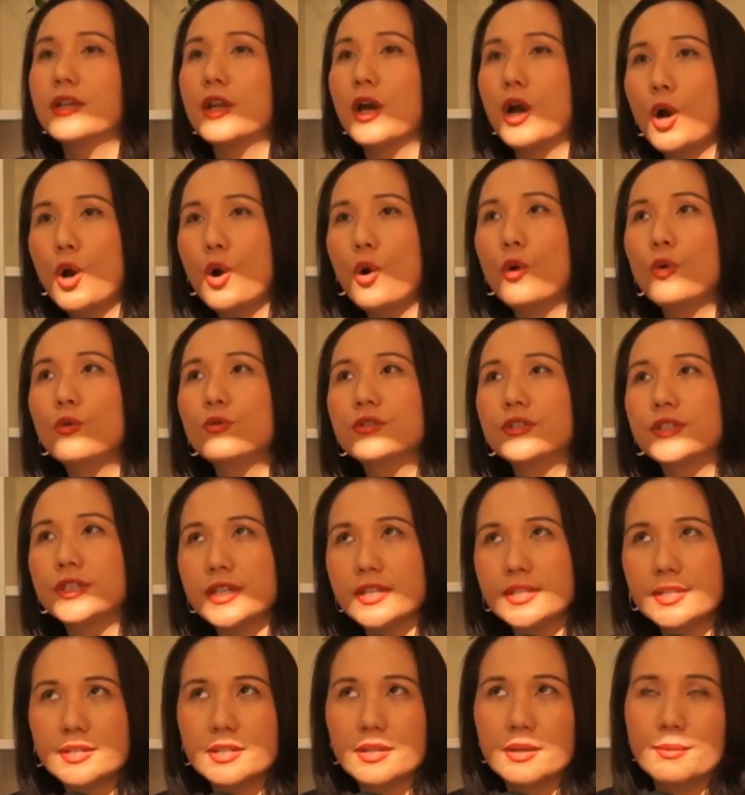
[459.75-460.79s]
no
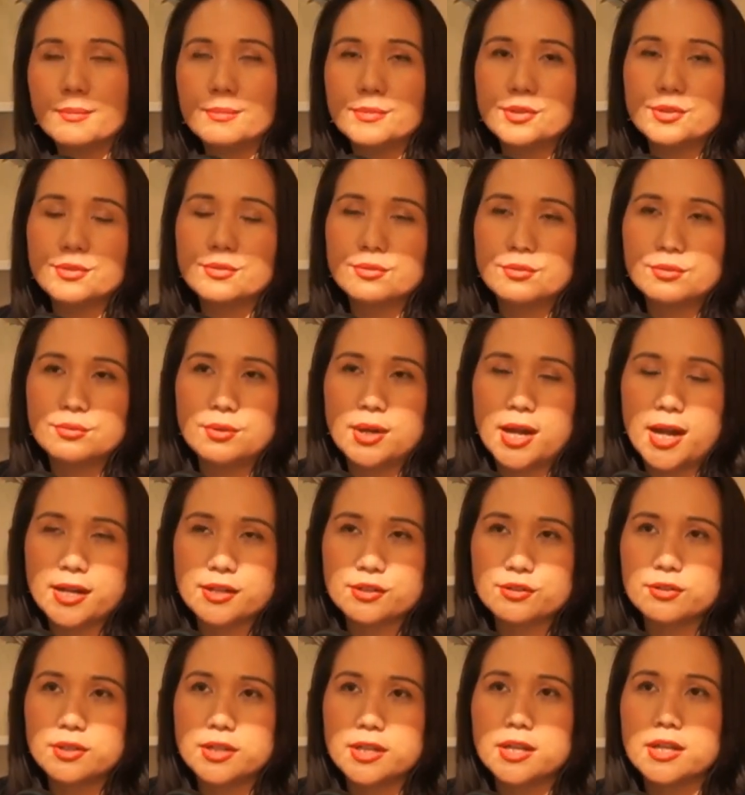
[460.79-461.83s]
system to
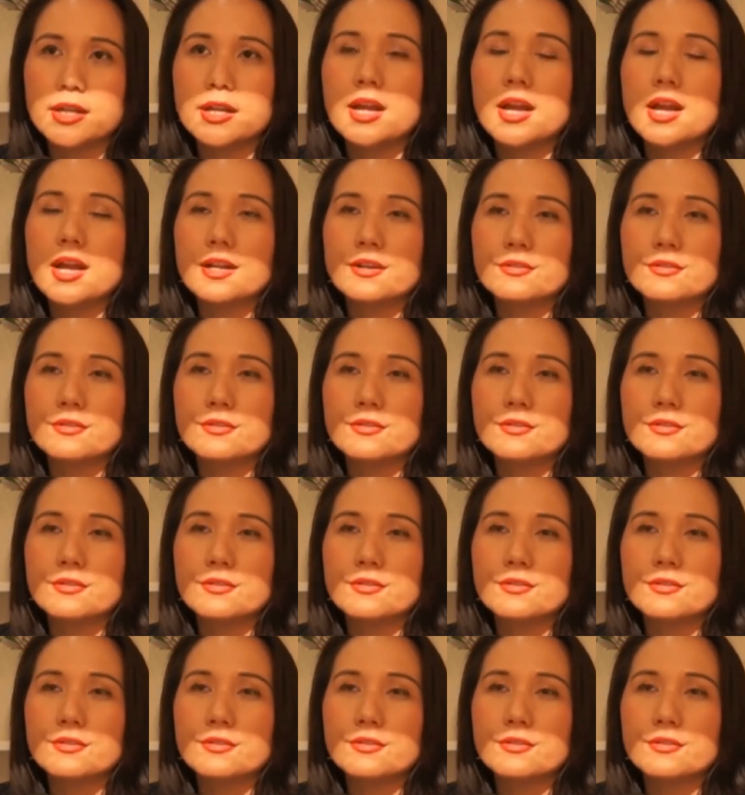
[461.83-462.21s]
actually